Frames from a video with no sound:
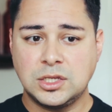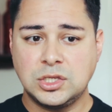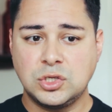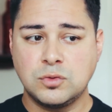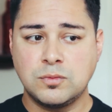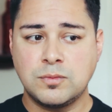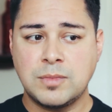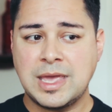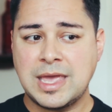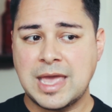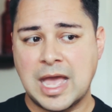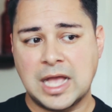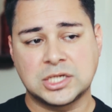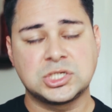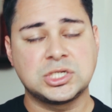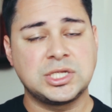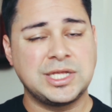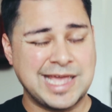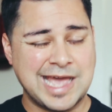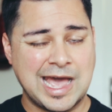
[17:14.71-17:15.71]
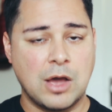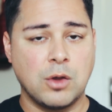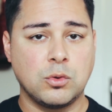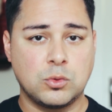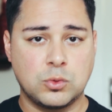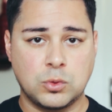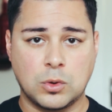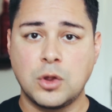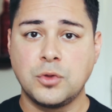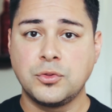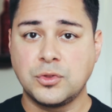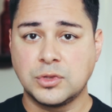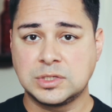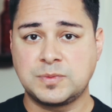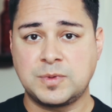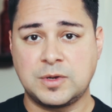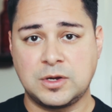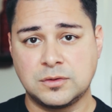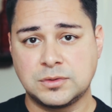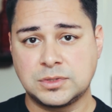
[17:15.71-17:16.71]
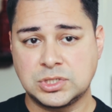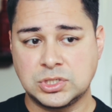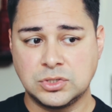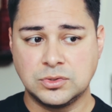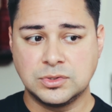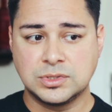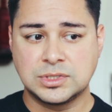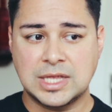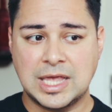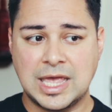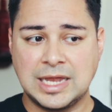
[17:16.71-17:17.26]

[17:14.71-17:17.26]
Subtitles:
you may actually outgrow those pair of shoes,